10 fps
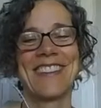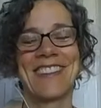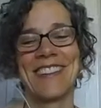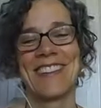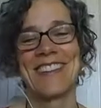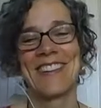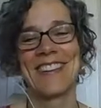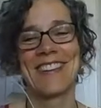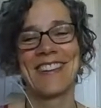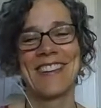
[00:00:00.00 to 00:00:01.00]

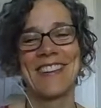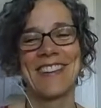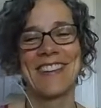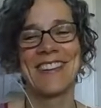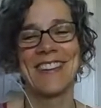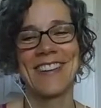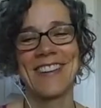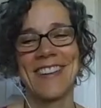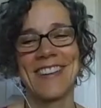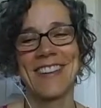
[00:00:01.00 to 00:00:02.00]

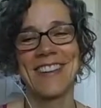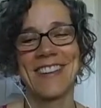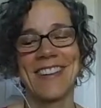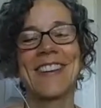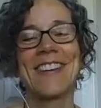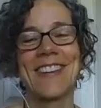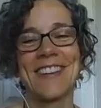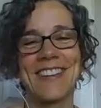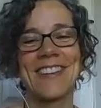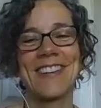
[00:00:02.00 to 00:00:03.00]

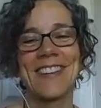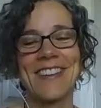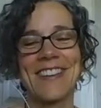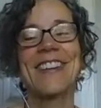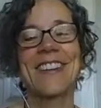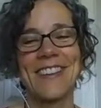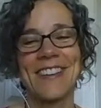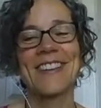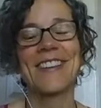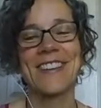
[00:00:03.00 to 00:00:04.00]

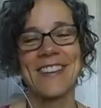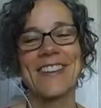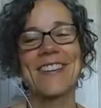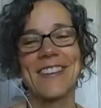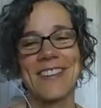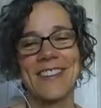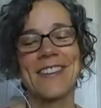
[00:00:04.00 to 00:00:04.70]
[no speech]